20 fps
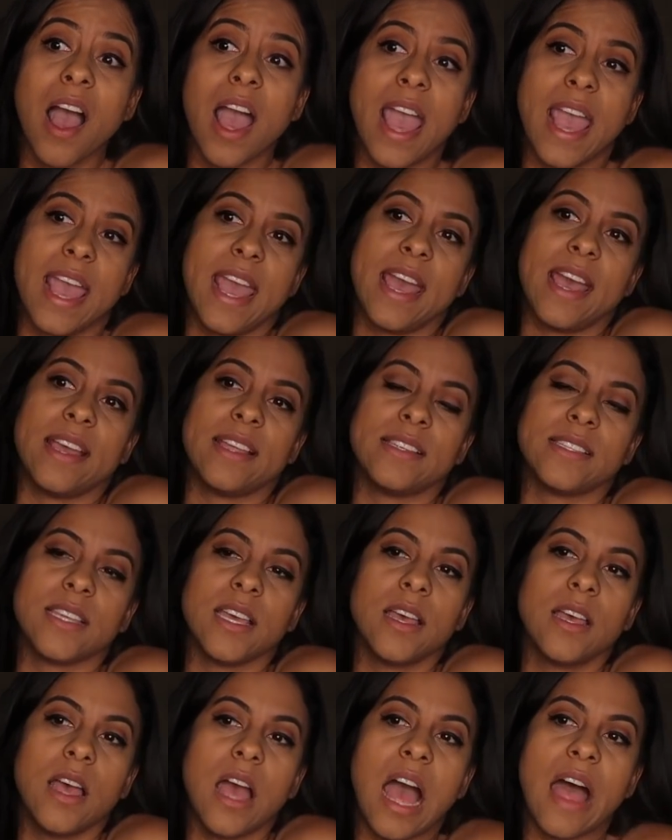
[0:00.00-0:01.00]
And
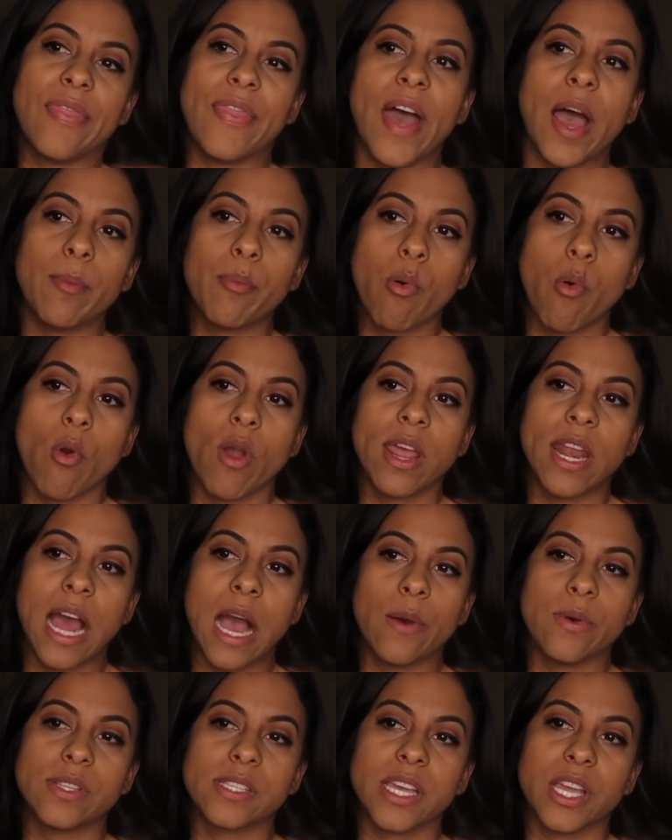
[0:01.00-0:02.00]
at that point
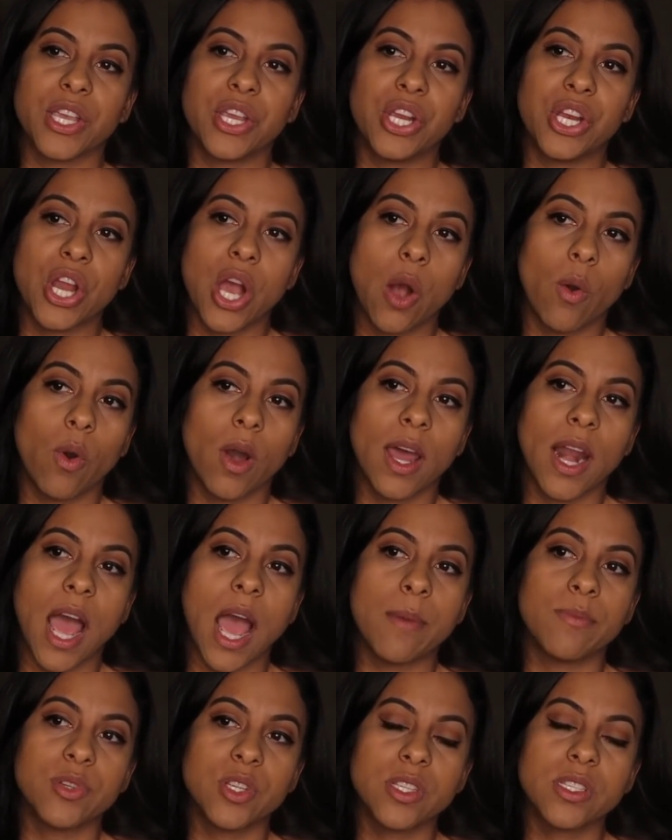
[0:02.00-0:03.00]
I was like, you know what,
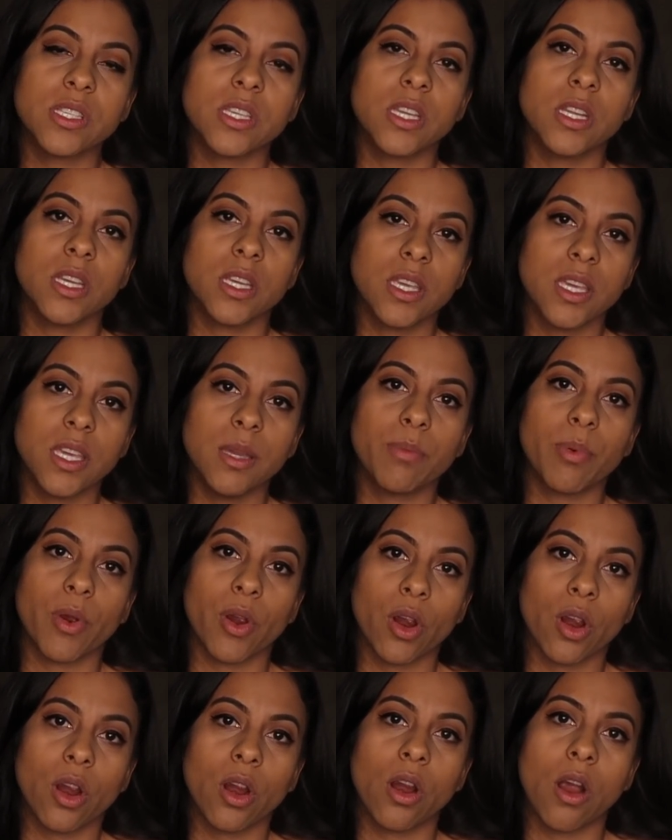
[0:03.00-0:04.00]
I'm just gonna keep
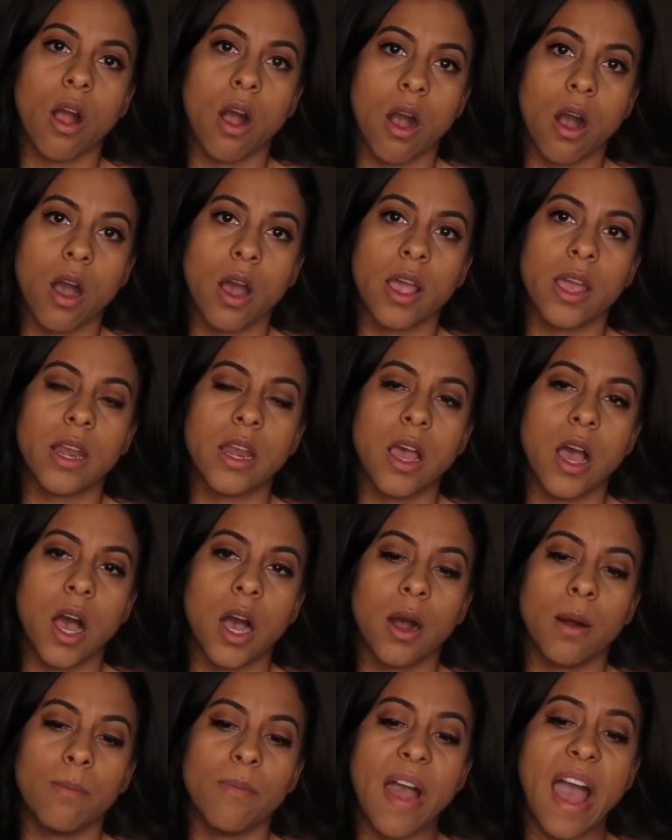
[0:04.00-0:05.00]
her on
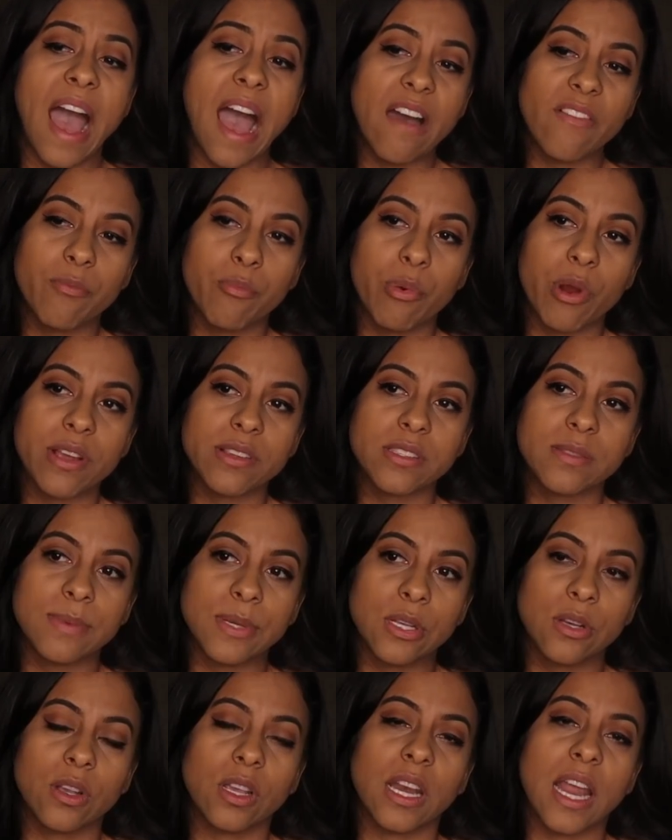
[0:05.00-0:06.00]
half breast
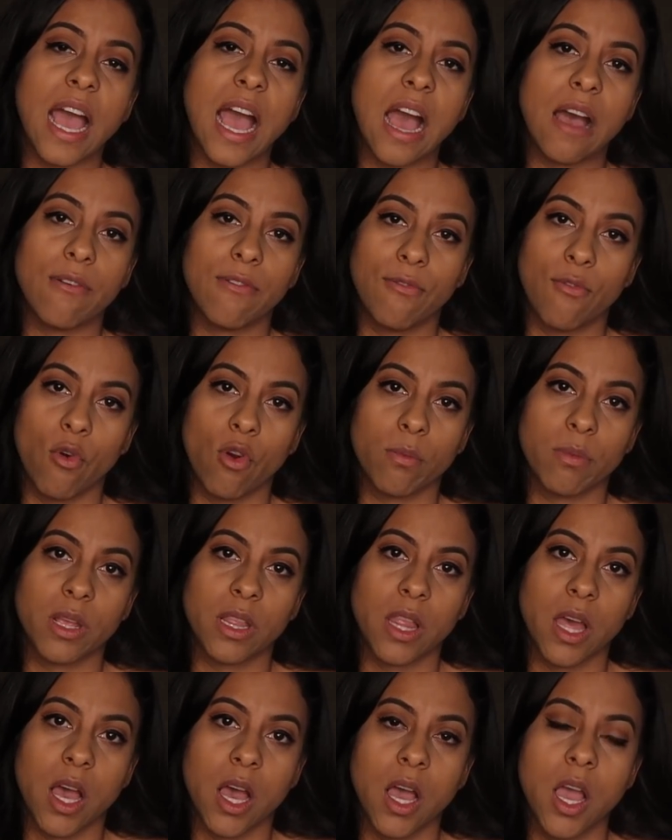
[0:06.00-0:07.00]
milk and half
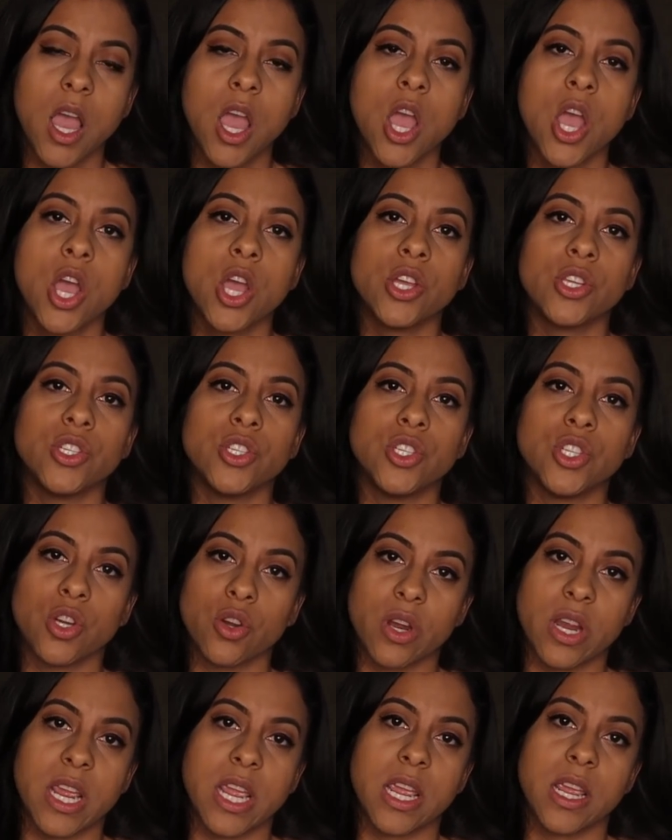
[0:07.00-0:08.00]
formula
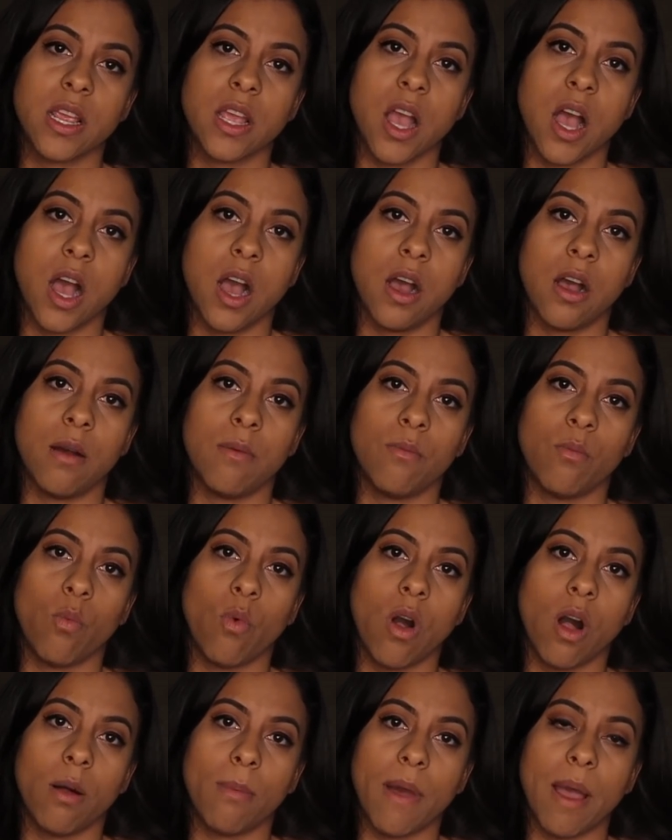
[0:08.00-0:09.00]
during
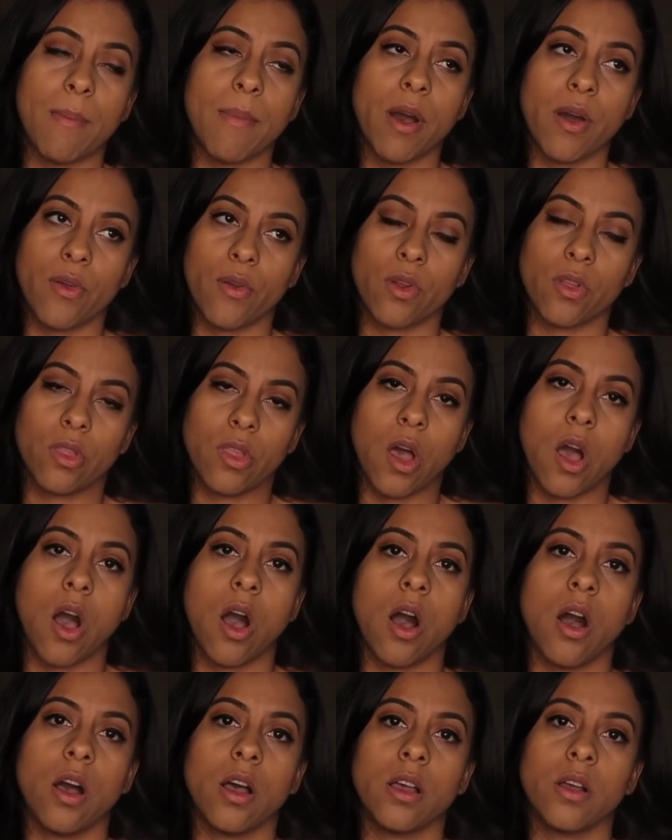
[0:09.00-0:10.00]
while my
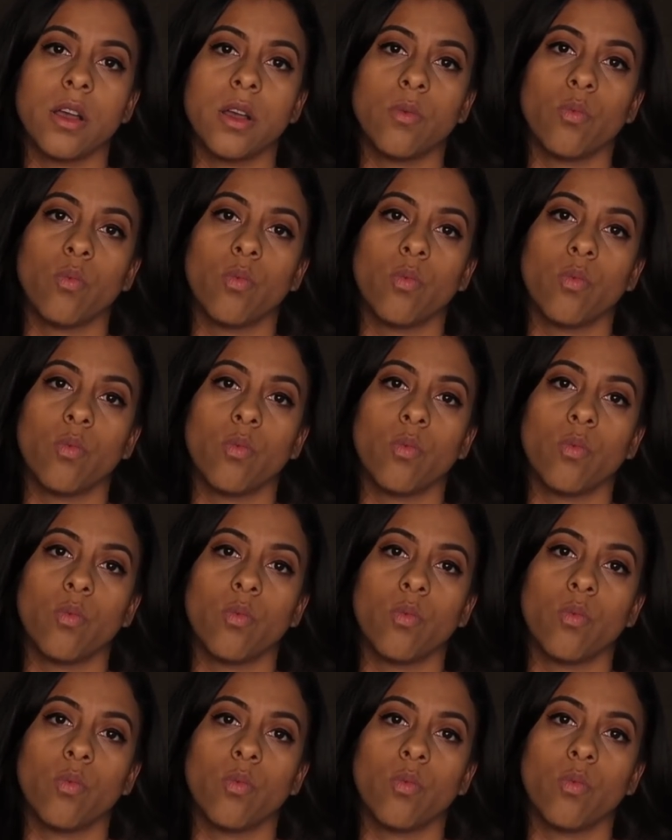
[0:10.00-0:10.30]
mother-in-law